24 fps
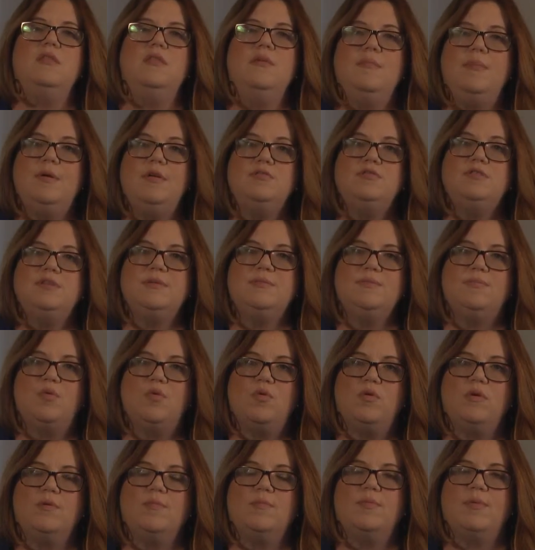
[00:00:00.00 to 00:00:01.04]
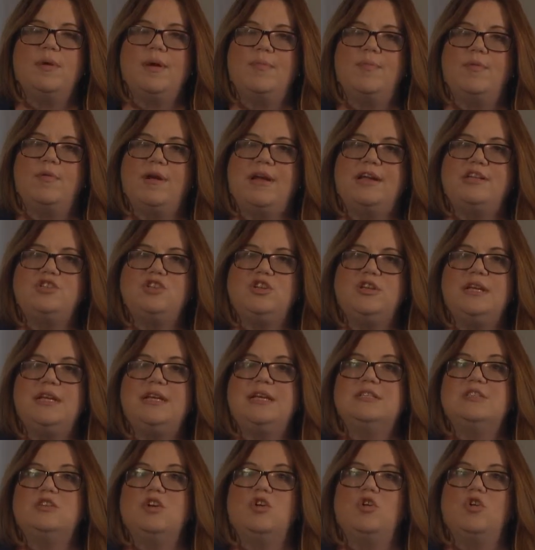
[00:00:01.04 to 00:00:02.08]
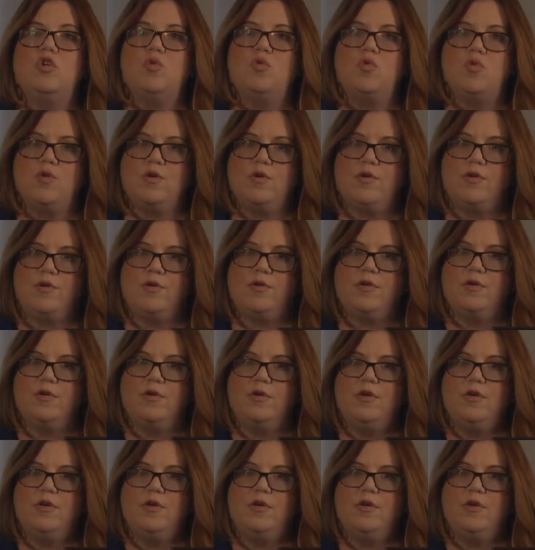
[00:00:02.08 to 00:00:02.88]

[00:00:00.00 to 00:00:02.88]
The most important preparation is our order